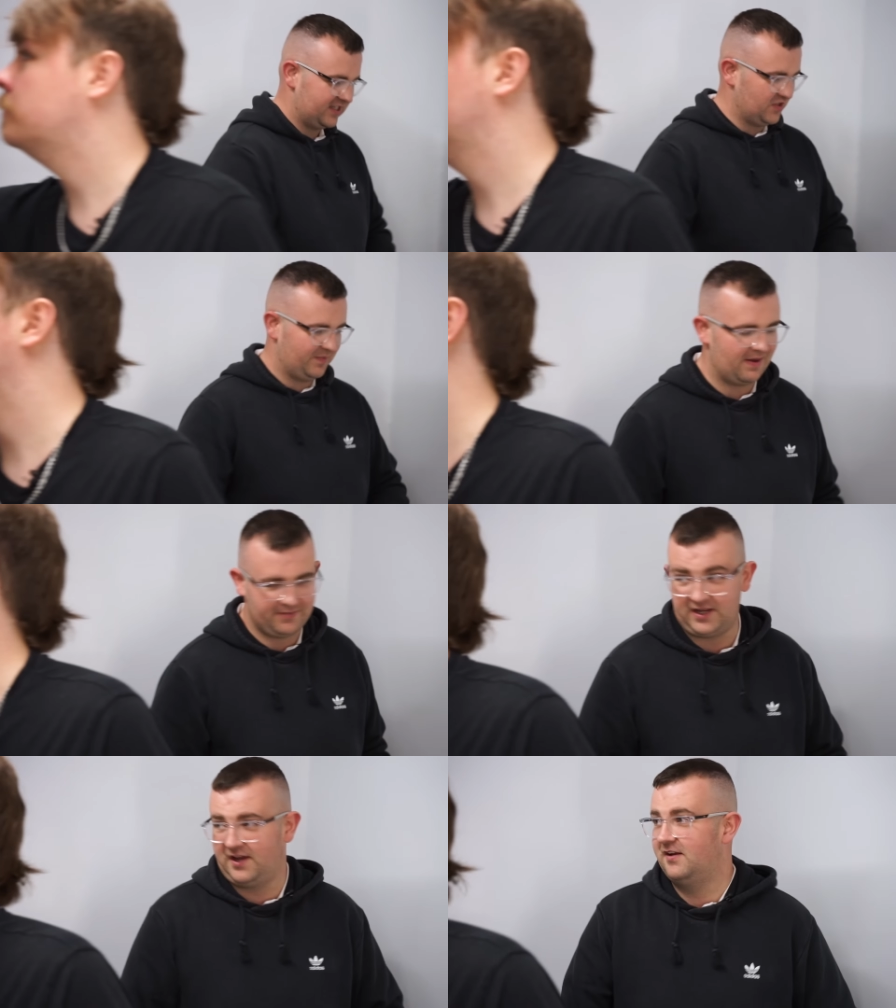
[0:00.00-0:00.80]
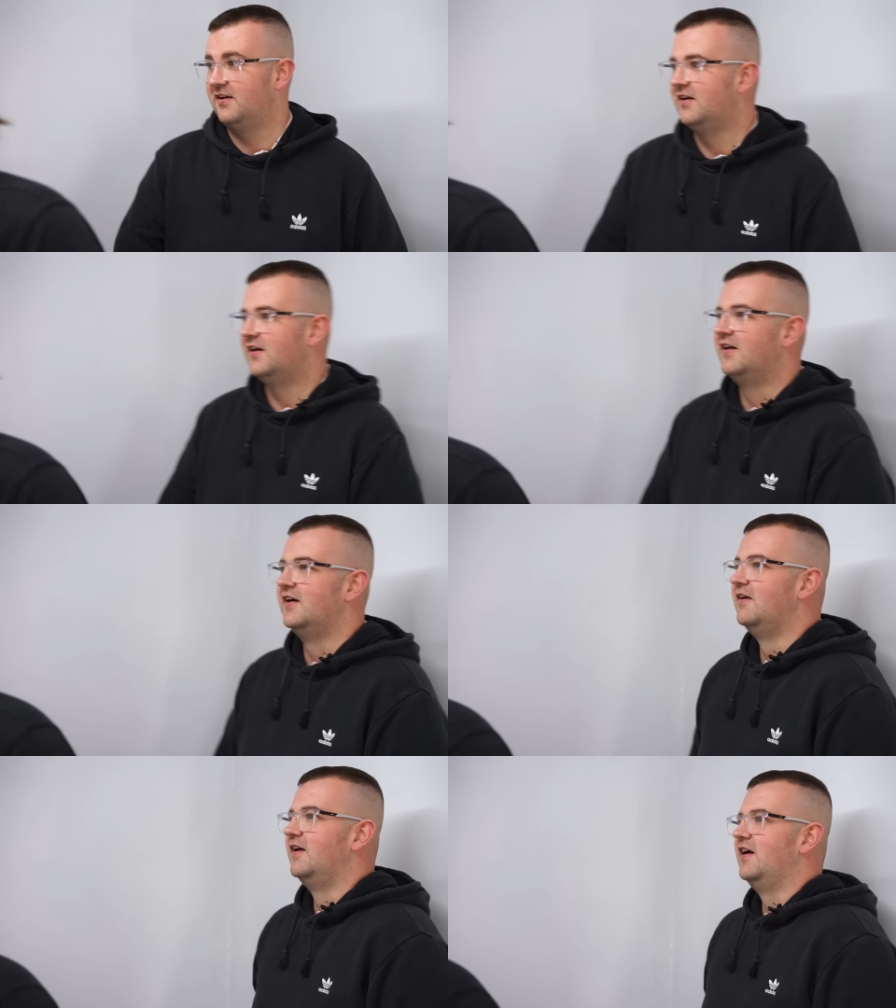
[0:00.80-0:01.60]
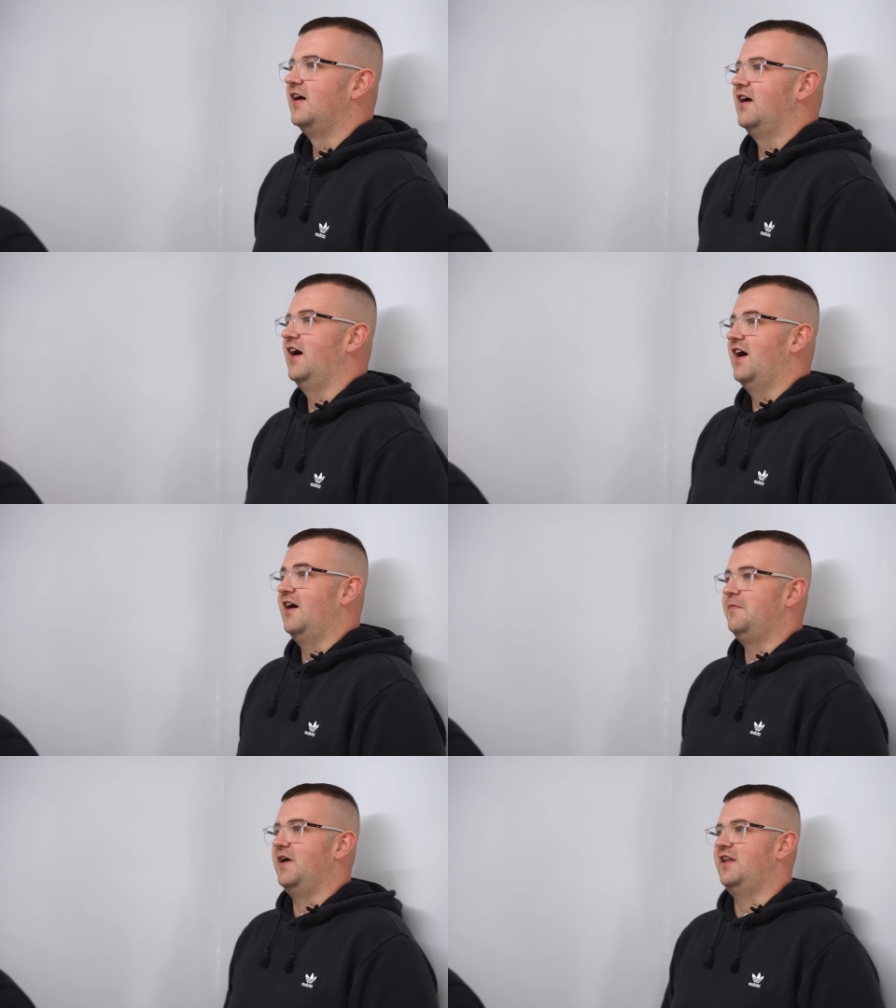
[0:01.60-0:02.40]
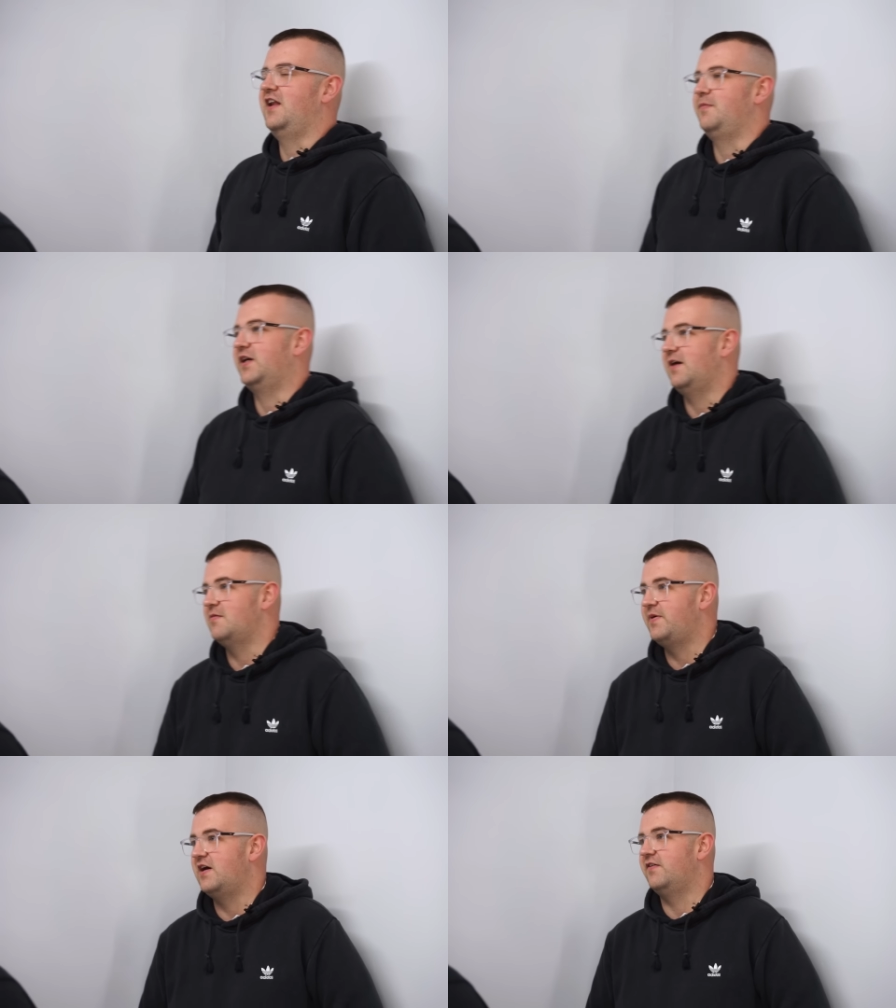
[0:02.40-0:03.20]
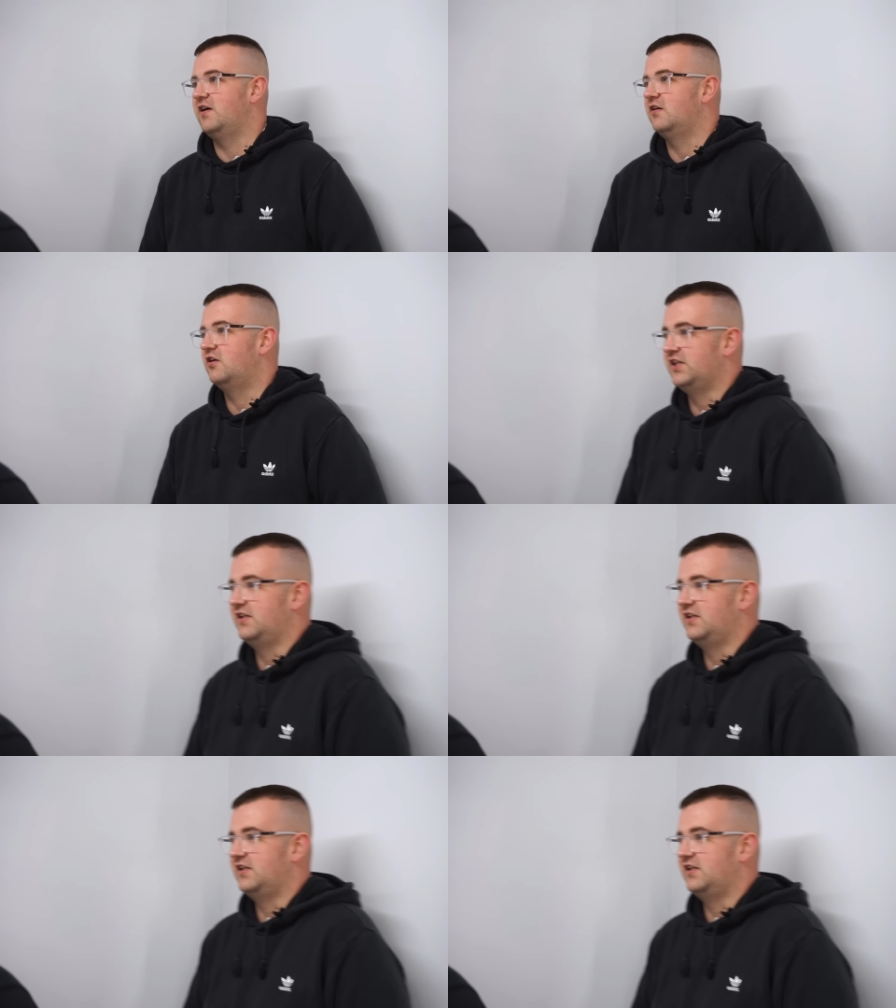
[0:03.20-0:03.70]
spamming it. Um, and then it became a bit of a, because I